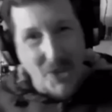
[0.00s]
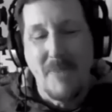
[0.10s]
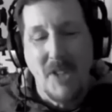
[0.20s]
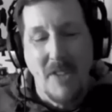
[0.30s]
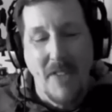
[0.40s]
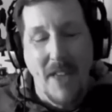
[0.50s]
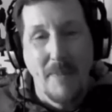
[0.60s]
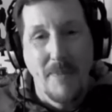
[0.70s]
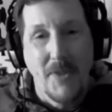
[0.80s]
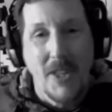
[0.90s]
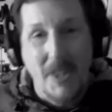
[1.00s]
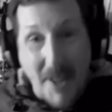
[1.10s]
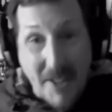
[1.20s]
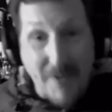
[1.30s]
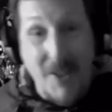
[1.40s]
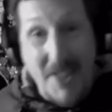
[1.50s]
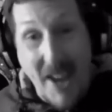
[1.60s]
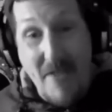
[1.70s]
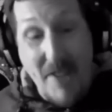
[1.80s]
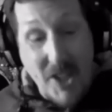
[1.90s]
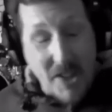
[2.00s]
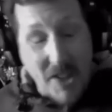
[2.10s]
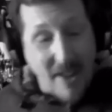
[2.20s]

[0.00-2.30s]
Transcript: so that's about it for today, Richard.